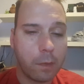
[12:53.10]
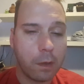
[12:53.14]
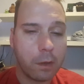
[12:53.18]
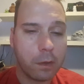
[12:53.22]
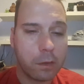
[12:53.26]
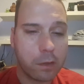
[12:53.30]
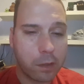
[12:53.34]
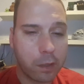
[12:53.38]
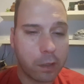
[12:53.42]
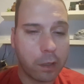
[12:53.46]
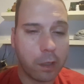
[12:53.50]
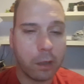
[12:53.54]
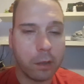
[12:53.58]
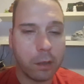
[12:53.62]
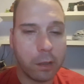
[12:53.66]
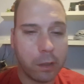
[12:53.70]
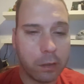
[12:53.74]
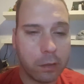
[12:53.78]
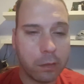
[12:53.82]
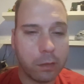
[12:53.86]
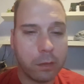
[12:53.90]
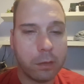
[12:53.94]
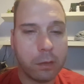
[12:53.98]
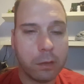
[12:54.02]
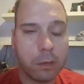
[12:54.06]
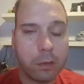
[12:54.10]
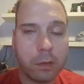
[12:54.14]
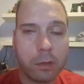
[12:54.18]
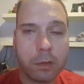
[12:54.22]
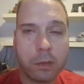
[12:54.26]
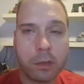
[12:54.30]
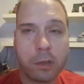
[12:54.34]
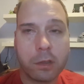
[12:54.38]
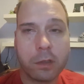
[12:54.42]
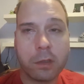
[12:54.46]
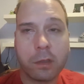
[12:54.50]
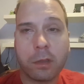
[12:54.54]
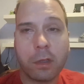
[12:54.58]
It's scary too.
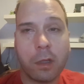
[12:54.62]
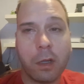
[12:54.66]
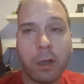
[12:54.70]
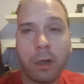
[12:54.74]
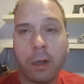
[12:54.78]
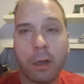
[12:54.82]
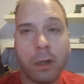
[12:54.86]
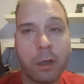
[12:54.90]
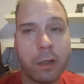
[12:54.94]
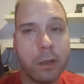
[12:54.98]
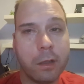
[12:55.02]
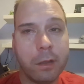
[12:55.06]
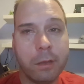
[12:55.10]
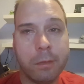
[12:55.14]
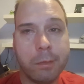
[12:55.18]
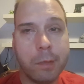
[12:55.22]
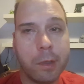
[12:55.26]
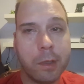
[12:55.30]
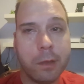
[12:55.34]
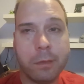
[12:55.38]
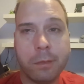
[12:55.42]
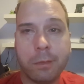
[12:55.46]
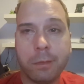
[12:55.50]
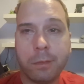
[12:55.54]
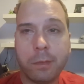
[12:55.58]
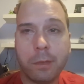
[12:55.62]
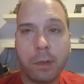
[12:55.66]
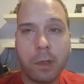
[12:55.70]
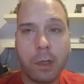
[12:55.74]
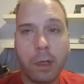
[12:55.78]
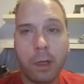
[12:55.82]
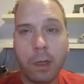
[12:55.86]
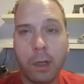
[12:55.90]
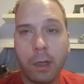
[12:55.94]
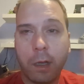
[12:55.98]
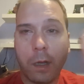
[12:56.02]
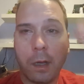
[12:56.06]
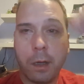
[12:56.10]
I'm
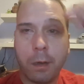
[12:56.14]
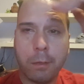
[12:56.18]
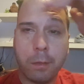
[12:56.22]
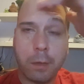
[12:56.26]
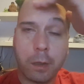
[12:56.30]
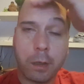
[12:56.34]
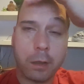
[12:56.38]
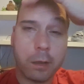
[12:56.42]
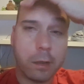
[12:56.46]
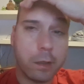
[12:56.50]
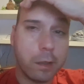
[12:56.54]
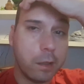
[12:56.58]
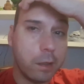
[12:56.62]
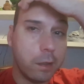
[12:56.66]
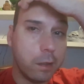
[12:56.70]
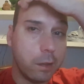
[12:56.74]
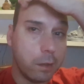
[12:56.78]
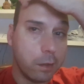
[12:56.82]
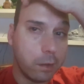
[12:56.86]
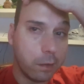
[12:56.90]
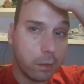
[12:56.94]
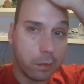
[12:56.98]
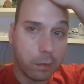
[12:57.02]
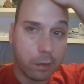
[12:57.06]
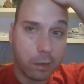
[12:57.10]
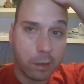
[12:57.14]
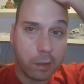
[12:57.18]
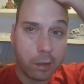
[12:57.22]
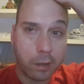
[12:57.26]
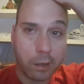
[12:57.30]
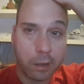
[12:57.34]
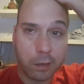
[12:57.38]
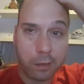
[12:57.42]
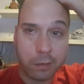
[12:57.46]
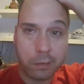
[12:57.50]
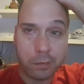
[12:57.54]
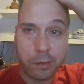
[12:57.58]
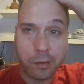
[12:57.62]
already long
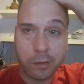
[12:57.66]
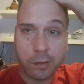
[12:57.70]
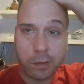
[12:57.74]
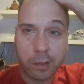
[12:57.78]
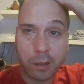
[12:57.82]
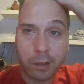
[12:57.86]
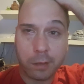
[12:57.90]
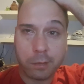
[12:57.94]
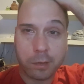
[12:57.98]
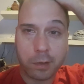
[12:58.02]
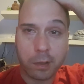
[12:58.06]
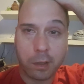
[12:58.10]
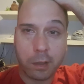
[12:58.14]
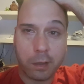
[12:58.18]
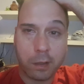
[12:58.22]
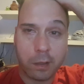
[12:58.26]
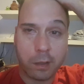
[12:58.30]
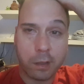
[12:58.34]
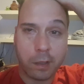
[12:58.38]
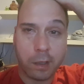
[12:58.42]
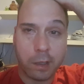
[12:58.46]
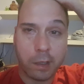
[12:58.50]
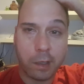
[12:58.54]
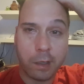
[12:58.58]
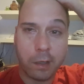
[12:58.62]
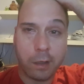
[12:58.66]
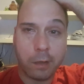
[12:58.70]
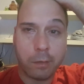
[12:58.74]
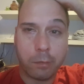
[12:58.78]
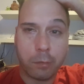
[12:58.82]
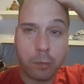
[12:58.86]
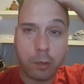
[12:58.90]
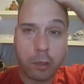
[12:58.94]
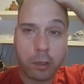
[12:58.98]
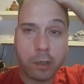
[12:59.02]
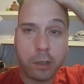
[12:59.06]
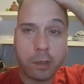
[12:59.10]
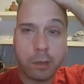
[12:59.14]
interview times, and that
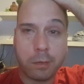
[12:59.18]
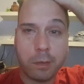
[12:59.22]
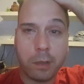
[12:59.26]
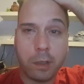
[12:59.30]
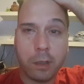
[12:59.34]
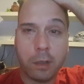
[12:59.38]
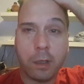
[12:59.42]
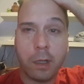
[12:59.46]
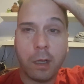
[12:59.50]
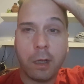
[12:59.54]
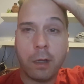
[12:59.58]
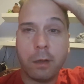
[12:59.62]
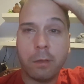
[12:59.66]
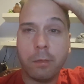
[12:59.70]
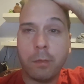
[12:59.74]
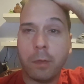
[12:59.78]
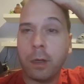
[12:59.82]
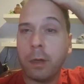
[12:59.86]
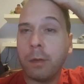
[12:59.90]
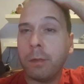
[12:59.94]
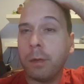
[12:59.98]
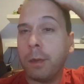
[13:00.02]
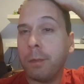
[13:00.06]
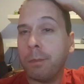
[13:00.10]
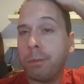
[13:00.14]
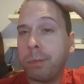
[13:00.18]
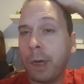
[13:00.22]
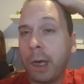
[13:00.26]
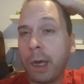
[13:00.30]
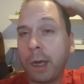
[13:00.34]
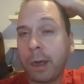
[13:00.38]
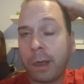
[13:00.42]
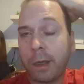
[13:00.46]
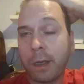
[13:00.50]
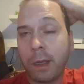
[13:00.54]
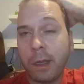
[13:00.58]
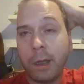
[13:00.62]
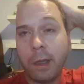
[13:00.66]
worries me a lot. When I went
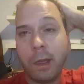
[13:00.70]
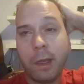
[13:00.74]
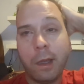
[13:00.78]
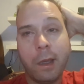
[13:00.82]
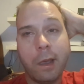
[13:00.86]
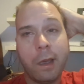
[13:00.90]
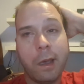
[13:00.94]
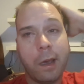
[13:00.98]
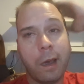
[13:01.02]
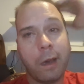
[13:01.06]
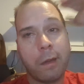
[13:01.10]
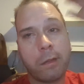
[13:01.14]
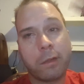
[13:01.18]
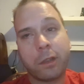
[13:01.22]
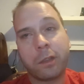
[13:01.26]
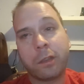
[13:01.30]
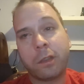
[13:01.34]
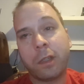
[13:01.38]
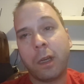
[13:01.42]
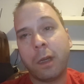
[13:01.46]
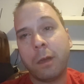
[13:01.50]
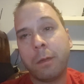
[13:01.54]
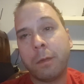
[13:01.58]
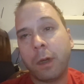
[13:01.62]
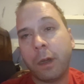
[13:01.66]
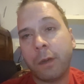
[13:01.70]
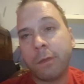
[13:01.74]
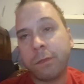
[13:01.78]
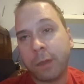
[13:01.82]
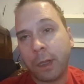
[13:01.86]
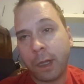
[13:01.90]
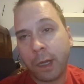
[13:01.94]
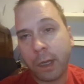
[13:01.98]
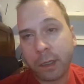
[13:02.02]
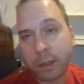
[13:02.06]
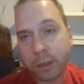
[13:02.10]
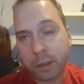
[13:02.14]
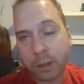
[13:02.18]
back after time off
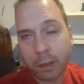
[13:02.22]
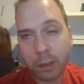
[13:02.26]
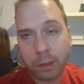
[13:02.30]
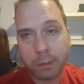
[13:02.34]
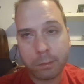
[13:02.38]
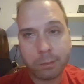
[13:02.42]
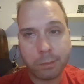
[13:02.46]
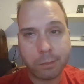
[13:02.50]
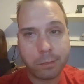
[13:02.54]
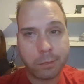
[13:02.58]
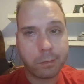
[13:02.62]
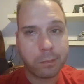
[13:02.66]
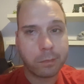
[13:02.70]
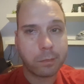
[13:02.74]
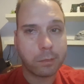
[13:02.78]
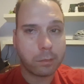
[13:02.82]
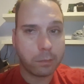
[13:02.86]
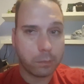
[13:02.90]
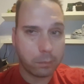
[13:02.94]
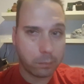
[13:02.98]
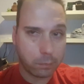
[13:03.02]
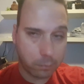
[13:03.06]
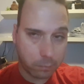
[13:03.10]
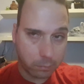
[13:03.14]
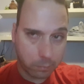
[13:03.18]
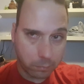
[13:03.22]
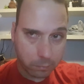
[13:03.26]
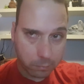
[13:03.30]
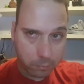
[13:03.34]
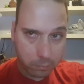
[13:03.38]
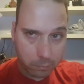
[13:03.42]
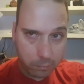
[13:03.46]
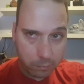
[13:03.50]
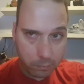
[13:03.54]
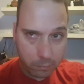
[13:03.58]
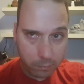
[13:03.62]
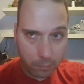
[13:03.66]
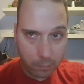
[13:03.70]
last time,
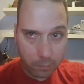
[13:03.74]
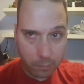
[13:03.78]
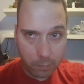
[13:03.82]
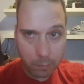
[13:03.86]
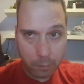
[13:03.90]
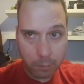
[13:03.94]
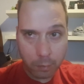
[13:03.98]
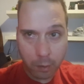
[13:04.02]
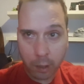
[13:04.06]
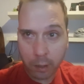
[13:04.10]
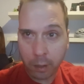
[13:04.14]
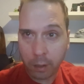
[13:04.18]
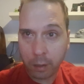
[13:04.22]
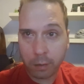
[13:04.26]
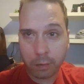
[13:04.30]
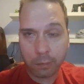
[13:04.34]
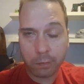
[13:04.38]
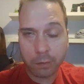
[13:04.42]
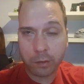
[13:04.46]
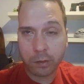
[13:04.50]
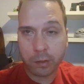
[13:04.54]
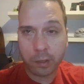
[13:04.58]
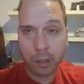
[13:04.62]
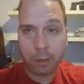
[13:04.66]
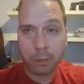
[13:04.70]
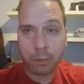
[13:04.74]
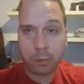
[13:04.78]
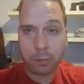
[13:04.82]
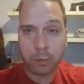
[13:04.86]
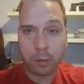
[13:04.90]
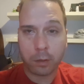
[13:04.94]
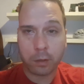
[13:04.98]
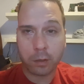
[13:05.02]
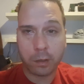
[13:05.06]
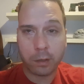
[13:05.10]
my interview times weren't